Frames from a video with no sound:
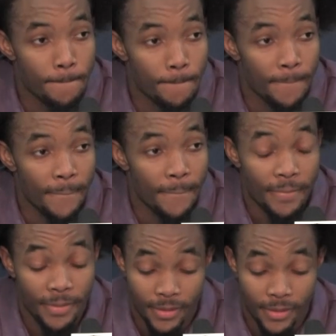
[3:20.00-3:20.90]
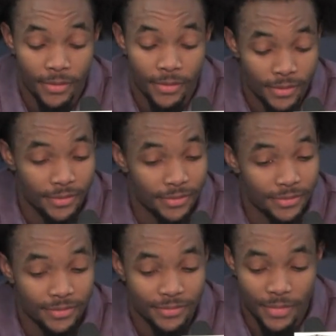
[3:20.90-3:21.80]
to have that excellent fourth
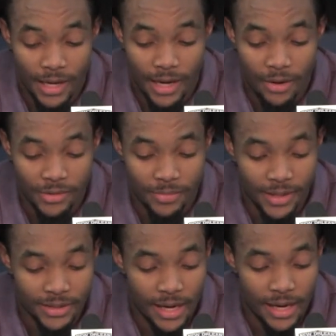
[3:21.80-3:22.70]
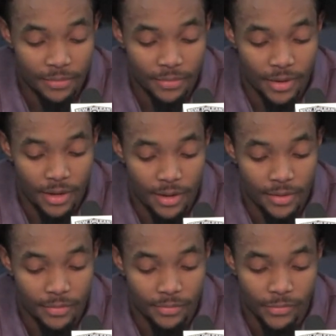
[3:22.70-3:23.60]
quarter? Man, that was big time.
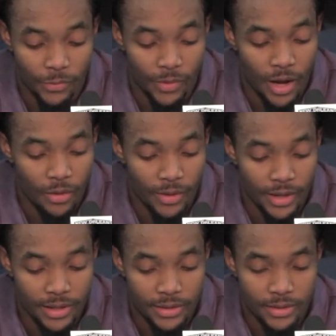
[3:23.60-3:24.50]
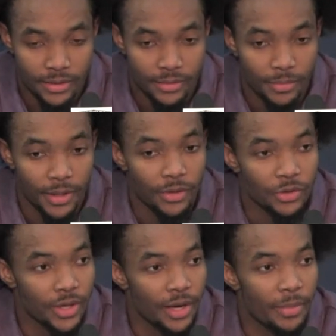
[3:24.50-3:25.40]
We always be on
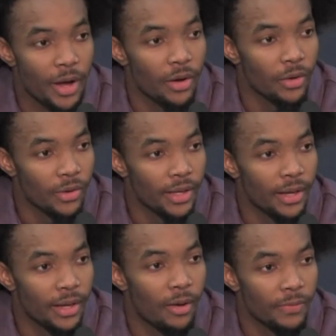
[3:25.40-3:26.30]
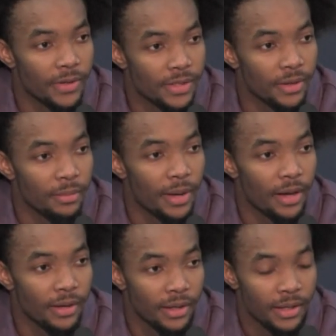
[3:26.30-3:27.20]
Trey about going in, offensive
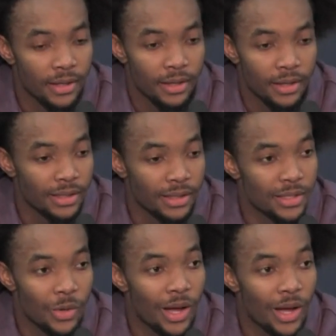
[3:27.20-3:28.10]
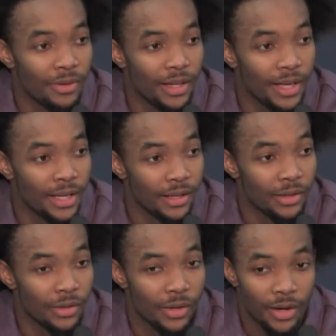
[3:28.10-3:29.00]
rebounding, because he's so athletic.
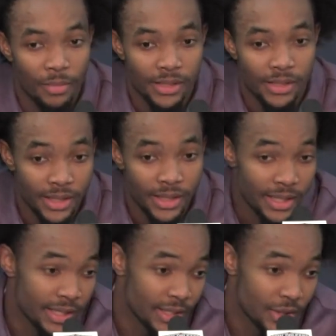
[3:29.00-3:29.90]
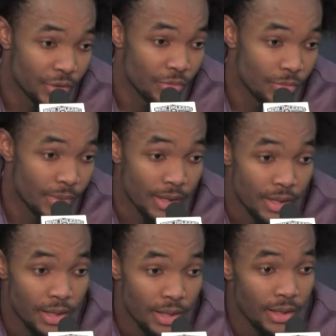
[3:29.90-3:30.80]
You know, everybody just think he can shoot, but
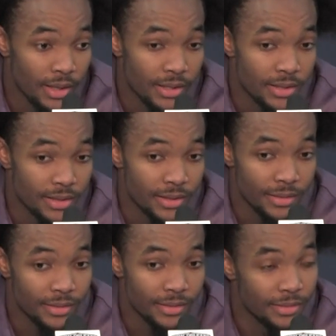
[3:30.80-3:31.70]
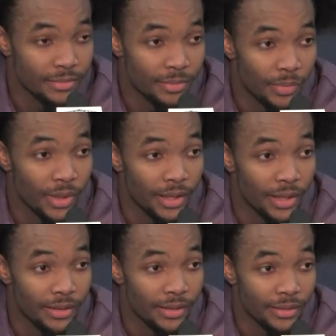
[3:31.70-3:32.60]
he's
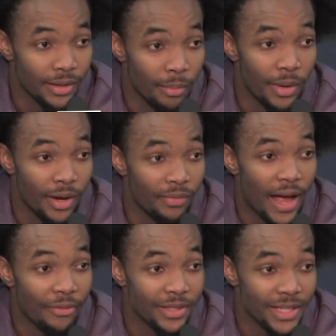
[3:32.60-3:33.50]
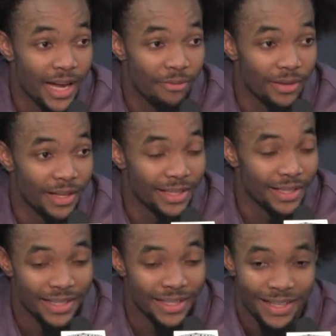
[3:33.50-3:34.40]
pretty above average
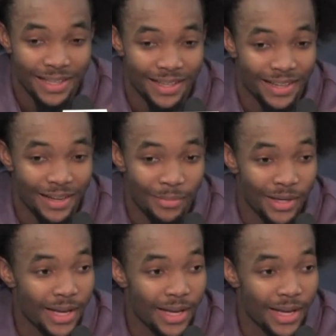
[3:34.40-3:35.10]
athletically, and that